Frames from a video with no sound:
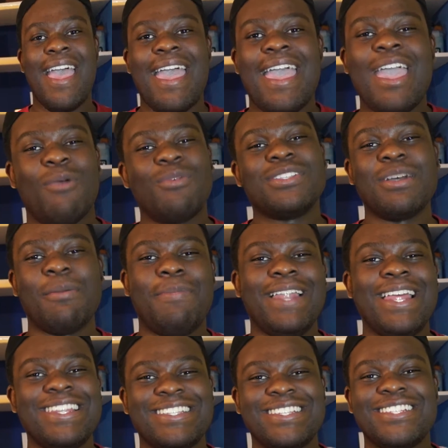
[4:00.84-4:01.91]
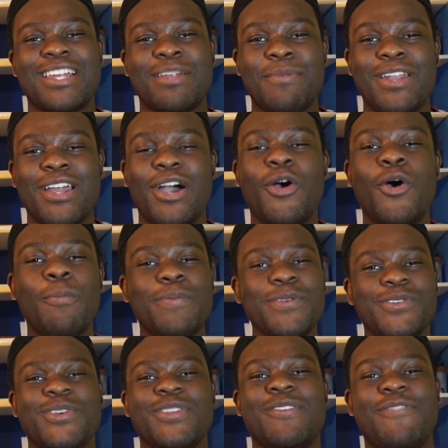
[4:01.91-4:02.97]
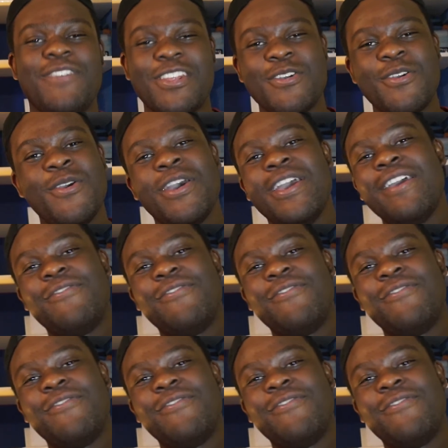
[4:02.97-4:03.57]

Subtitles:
Hey, what's up, ladies and gentlemen? I hope you enjoyed the video.